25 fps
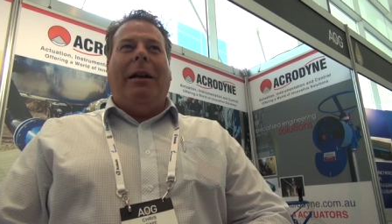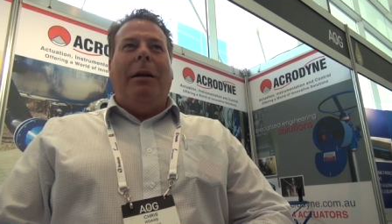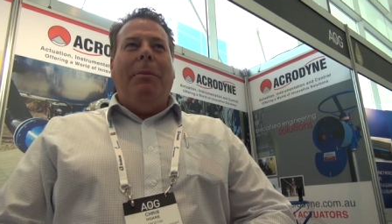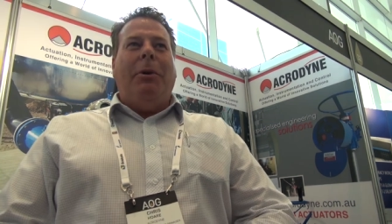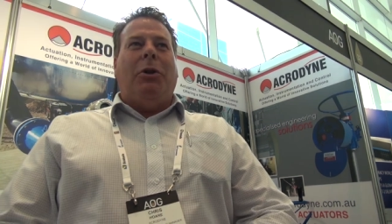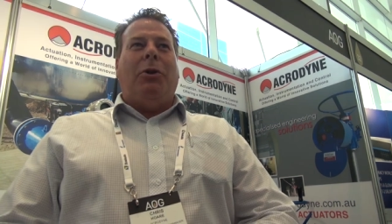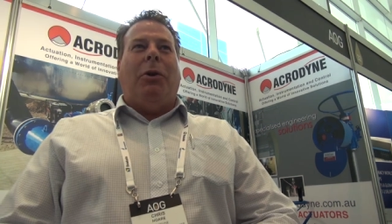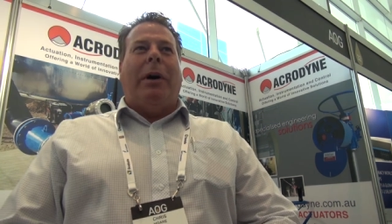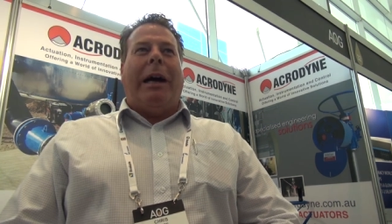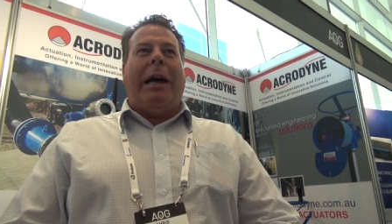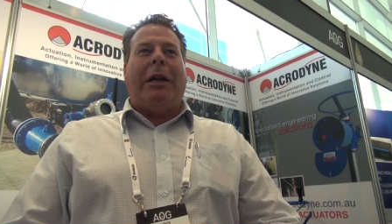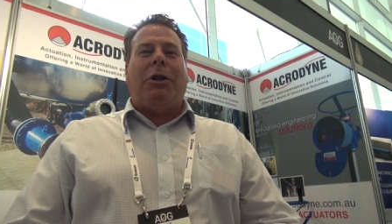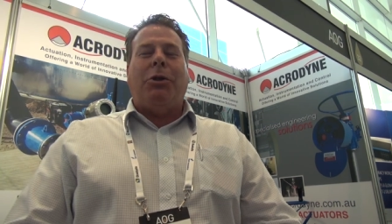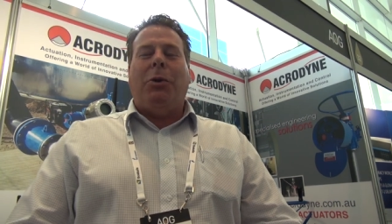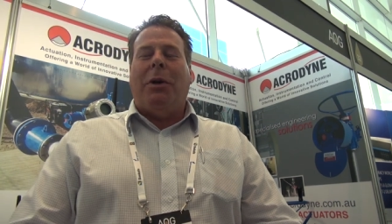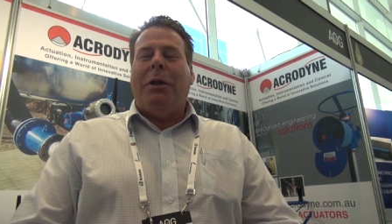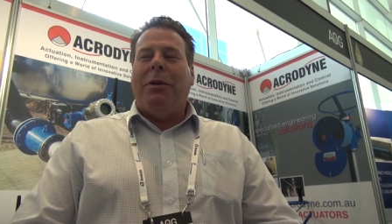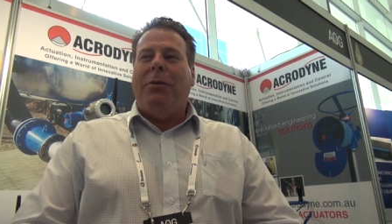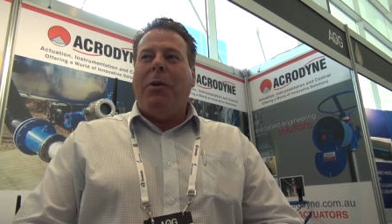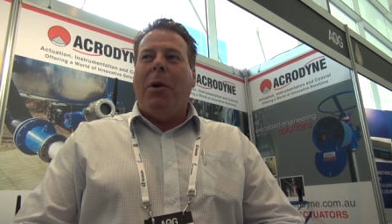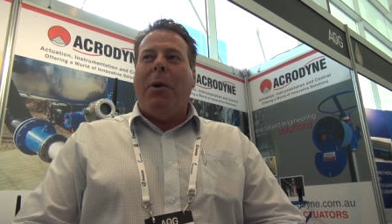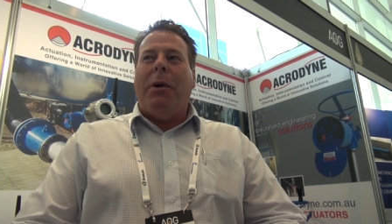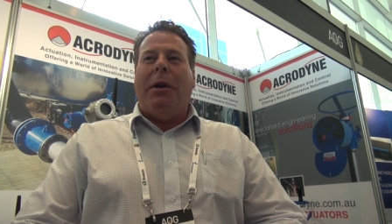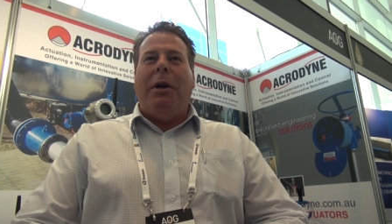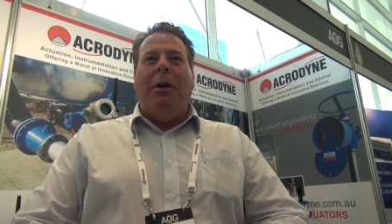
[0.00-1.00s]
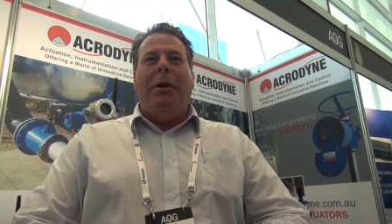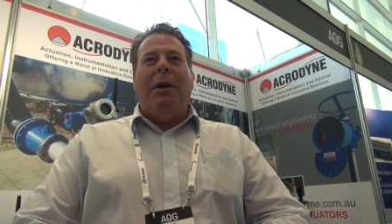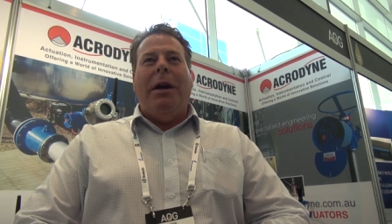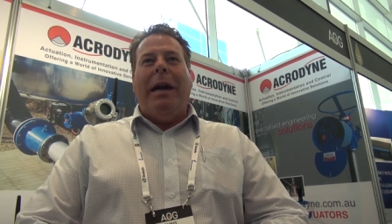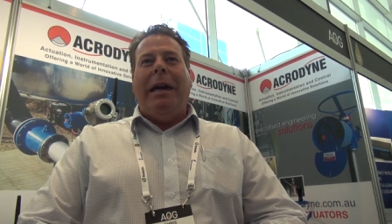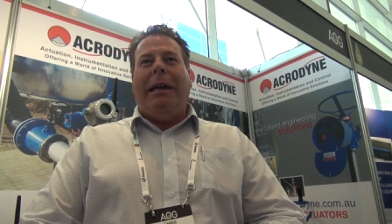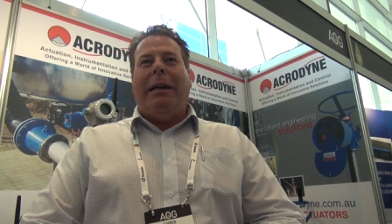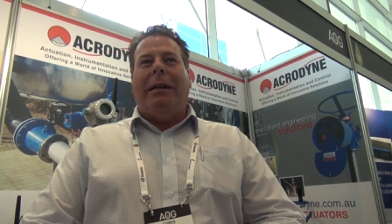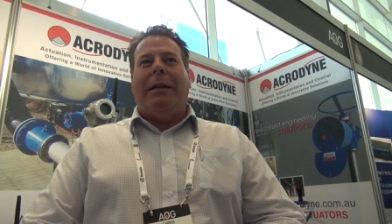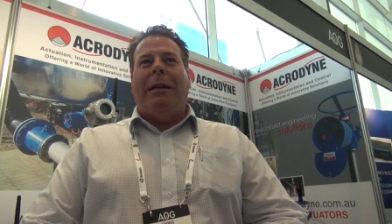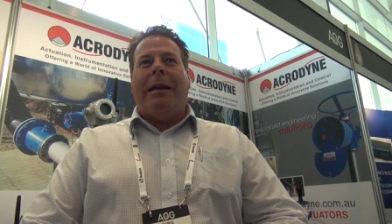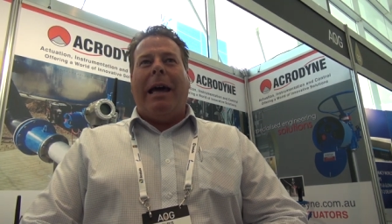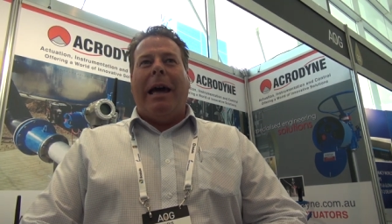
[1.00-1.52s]
Limitorque actuator is very
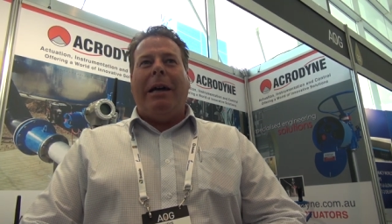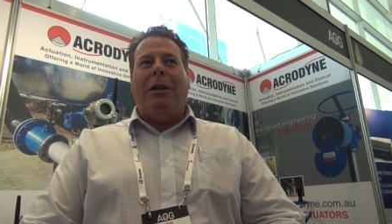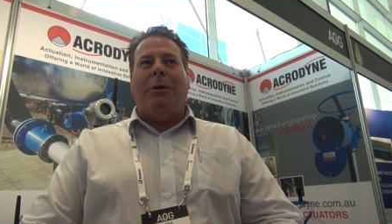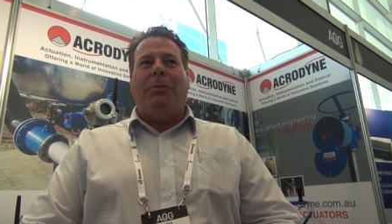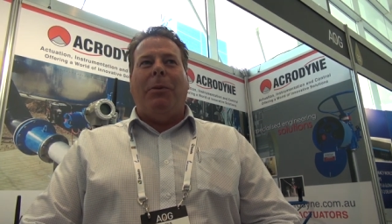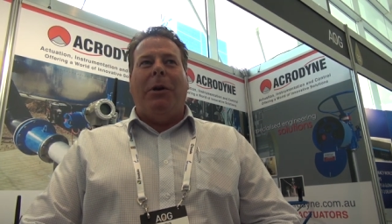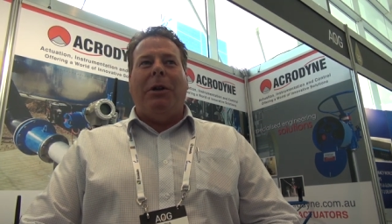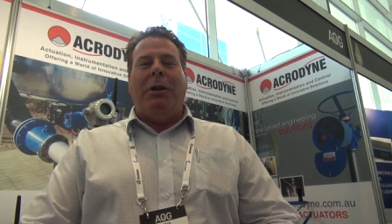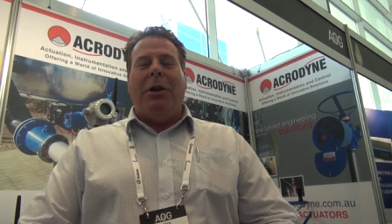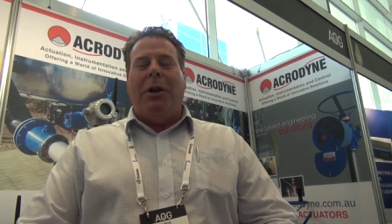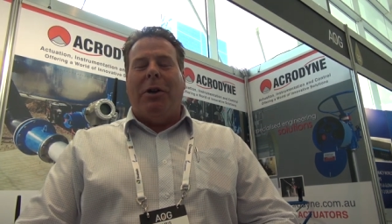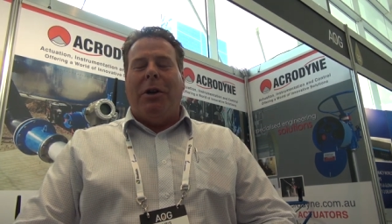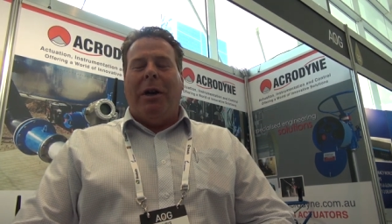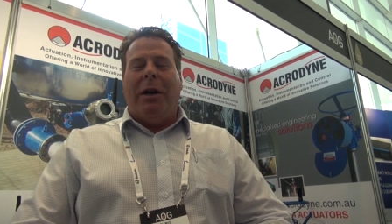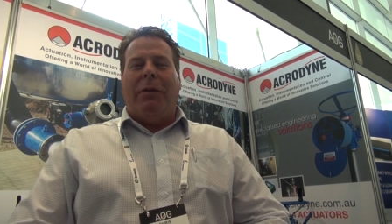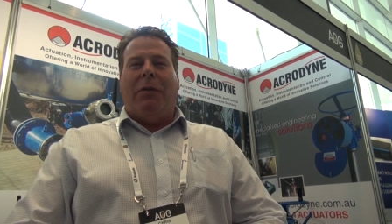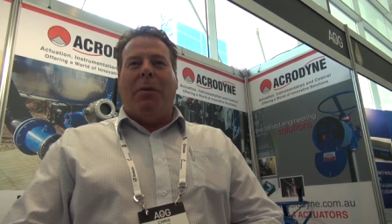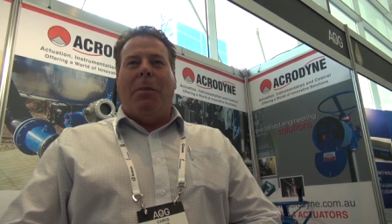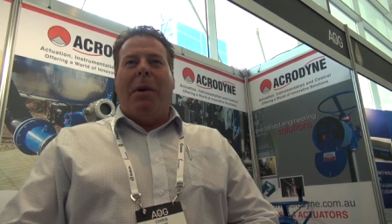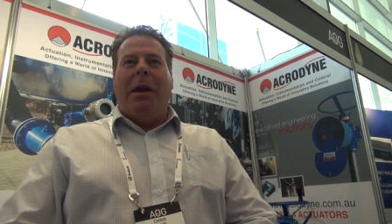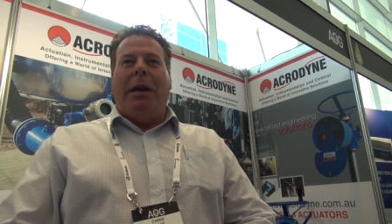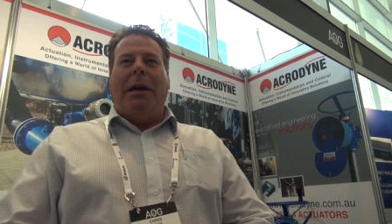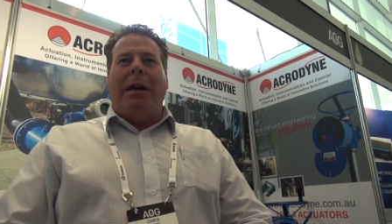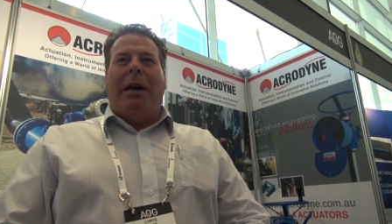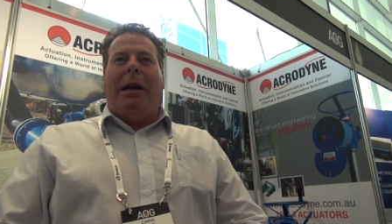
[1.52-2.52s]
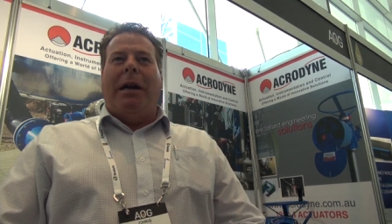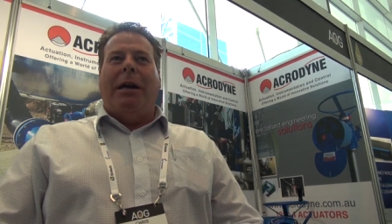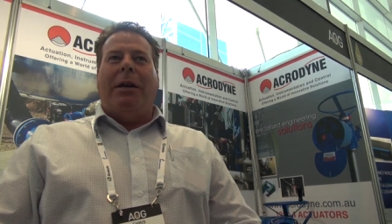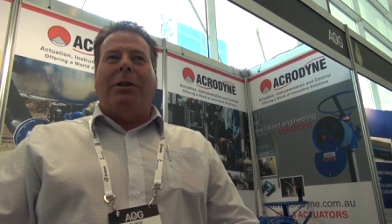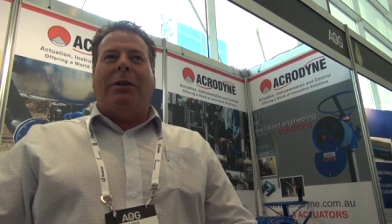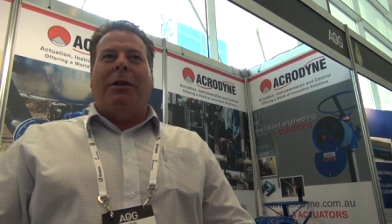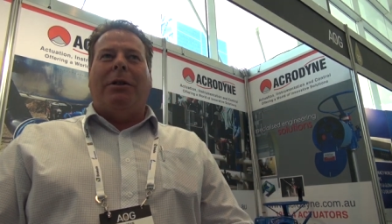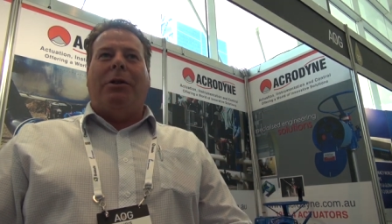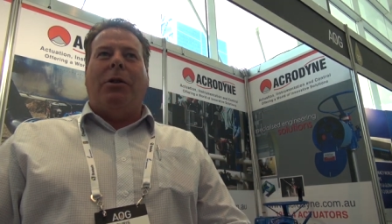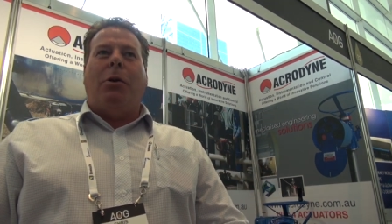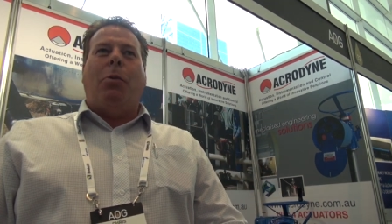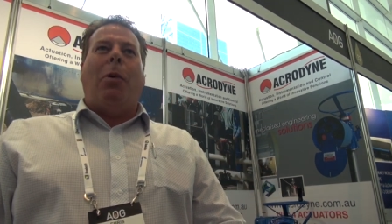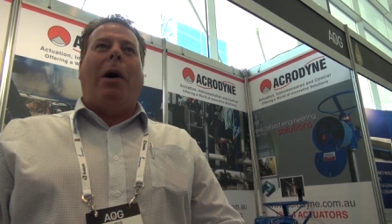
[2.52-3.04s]
unique and it has been unique for many years
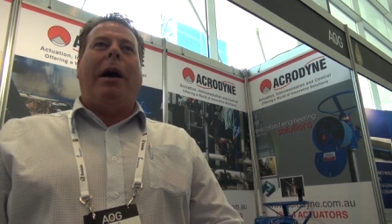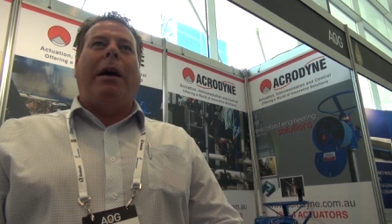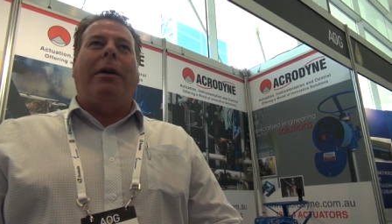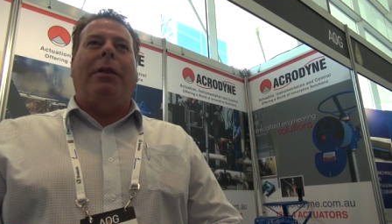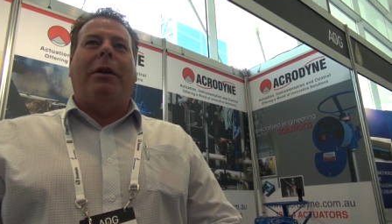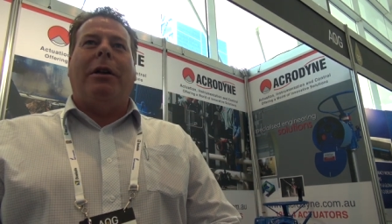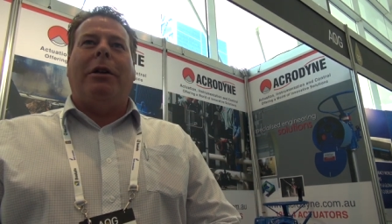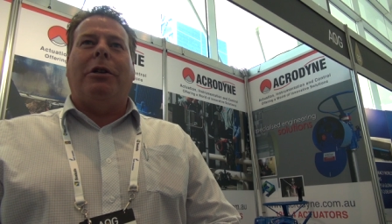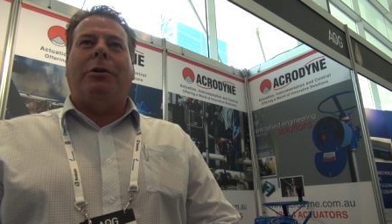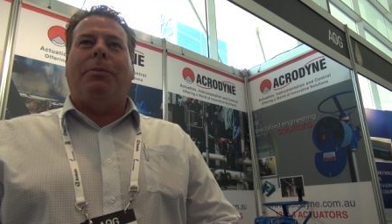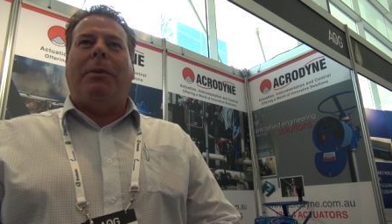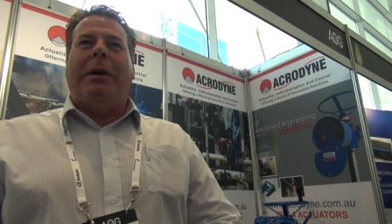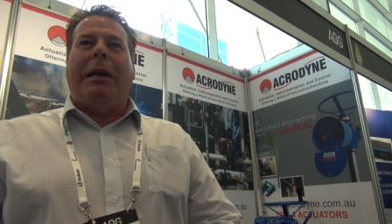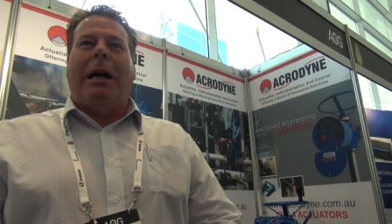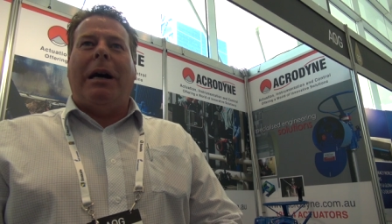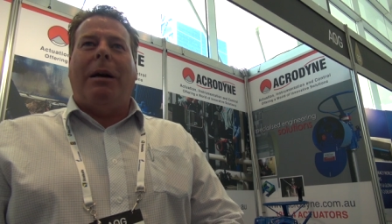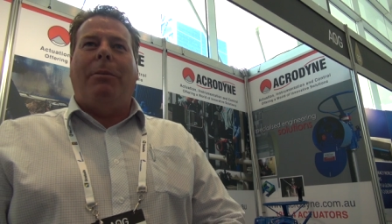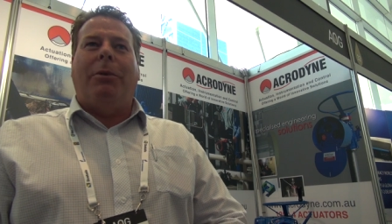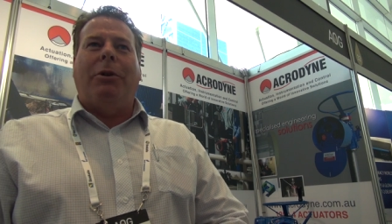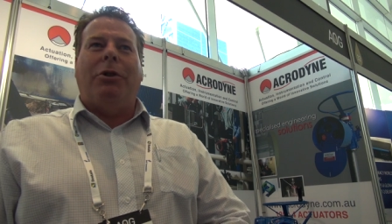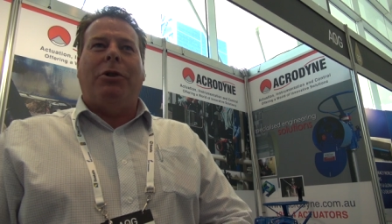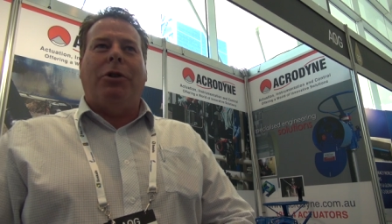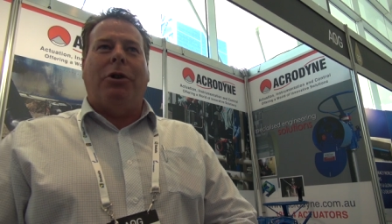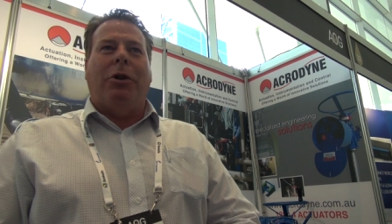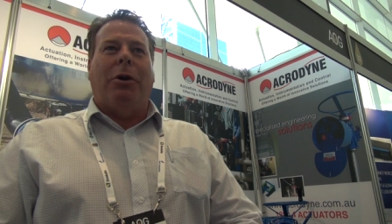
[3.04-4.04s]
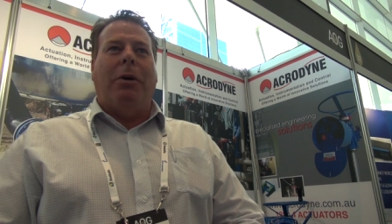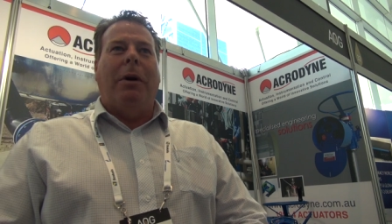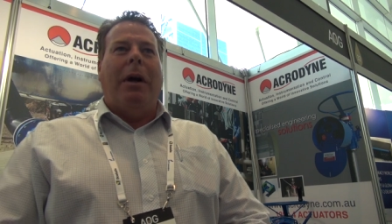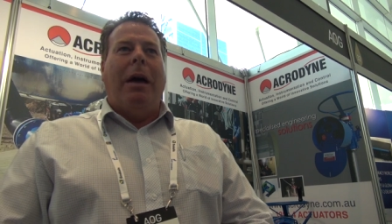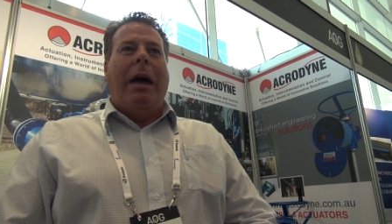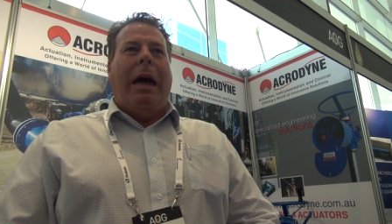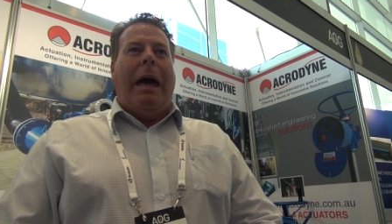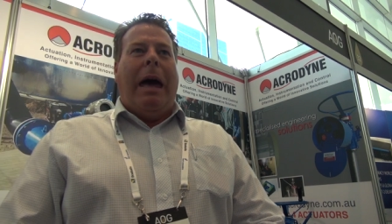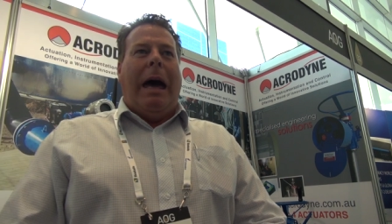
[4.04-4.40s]
in the way that it's been able to